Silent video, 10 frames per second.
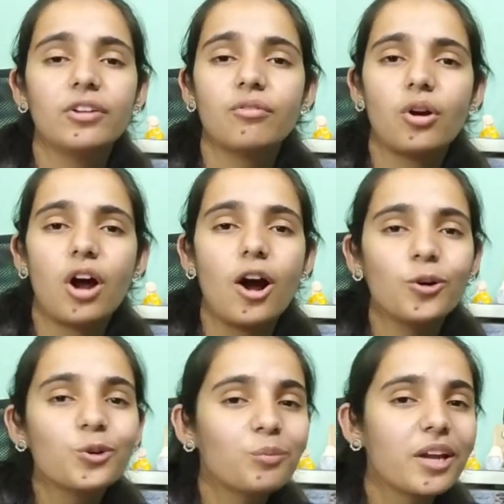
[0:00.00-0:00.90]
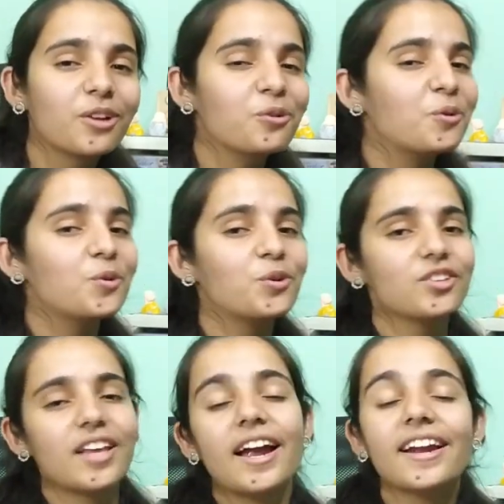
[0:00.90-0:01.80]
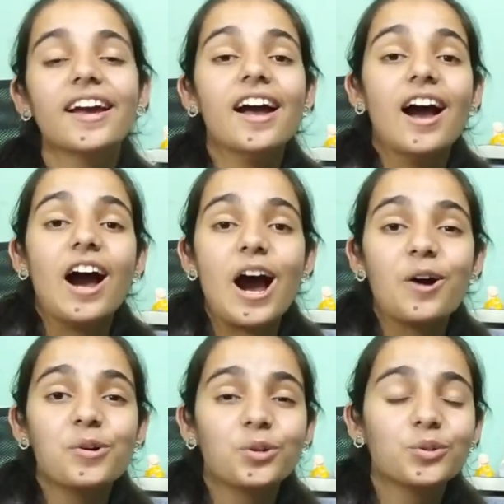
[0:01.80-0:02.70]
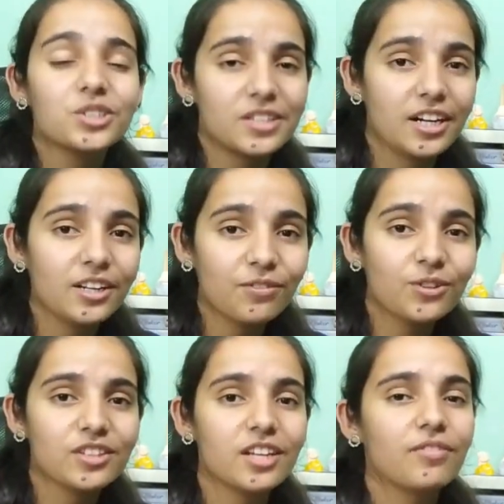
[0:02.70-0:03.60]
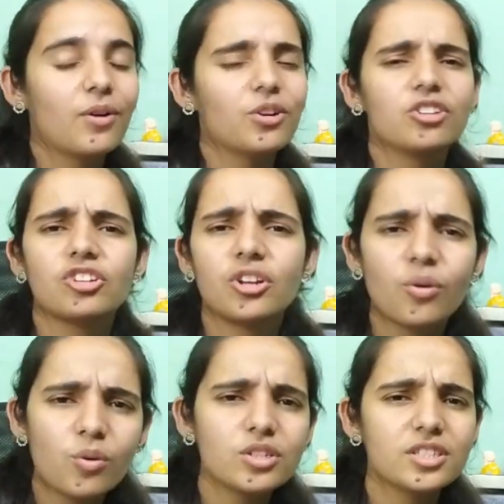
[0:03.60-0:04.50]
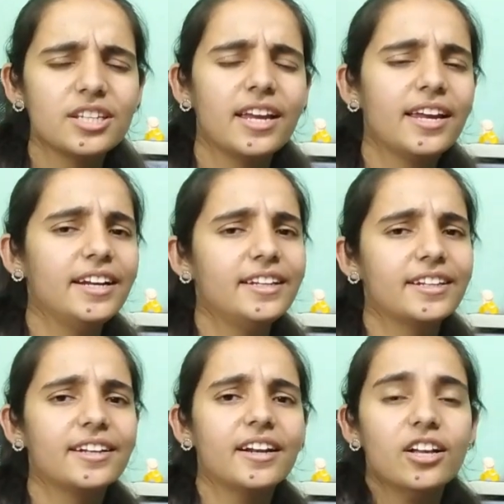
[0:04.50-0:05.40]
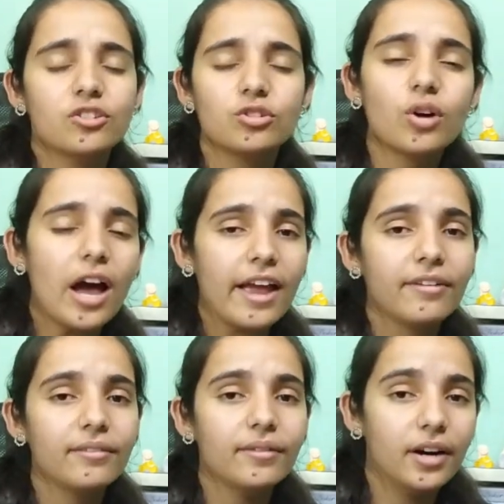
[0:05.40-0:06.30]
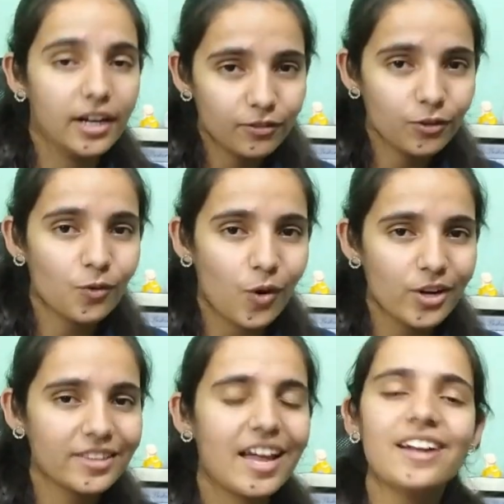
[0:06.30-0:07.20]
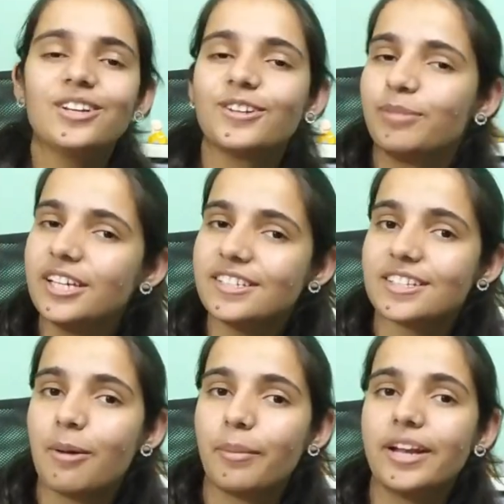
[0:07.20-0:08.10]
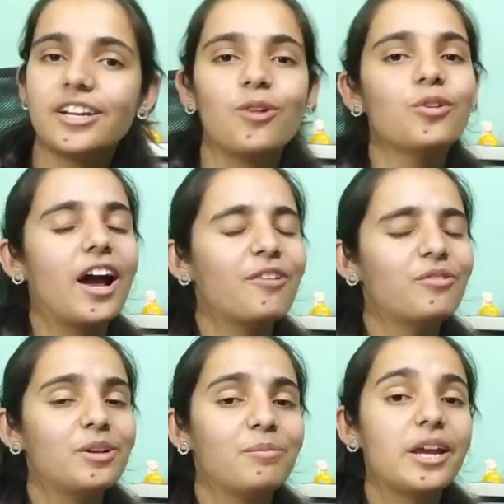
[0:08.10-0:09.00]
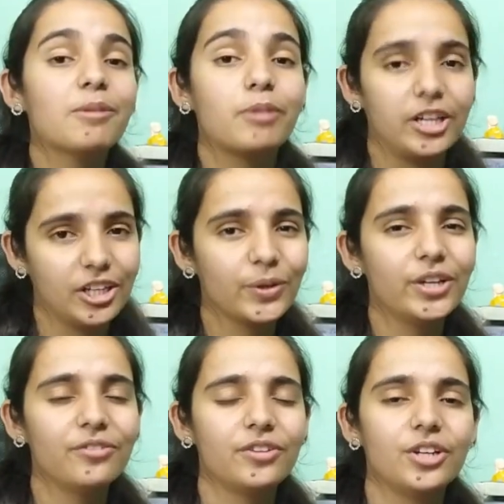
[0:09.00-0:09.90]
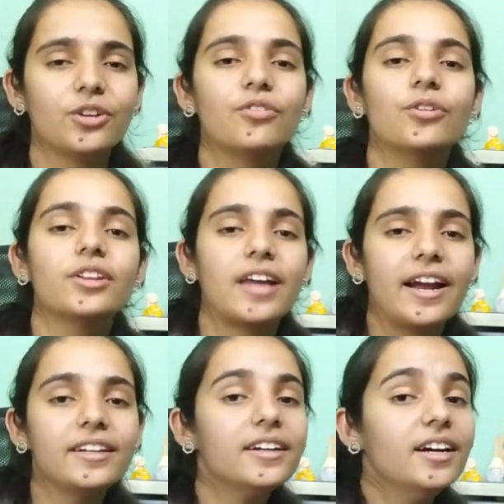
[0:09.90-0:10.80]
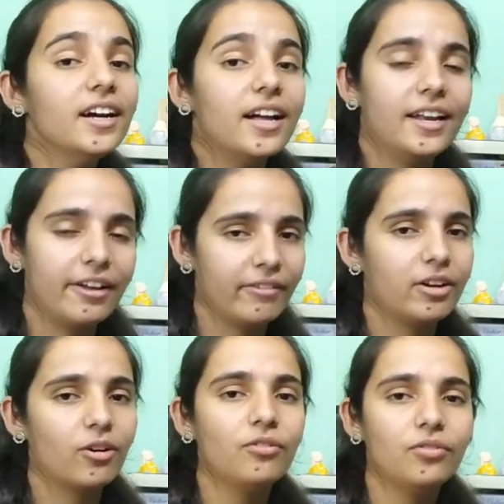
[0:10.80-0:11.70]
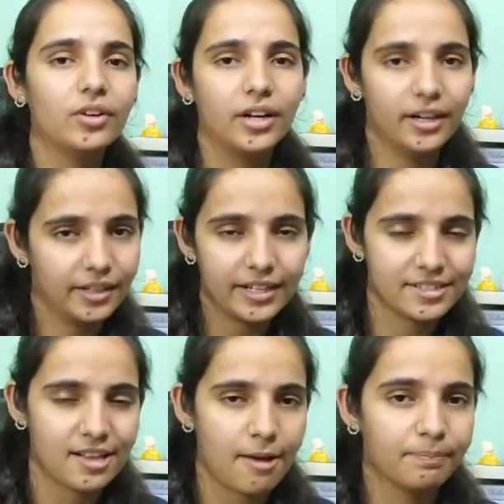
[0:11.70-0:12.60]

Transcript: how to make notes, and how to study for CA foundation or CA inter, so if you want that, please comment down. I will make particular video for that level of exam.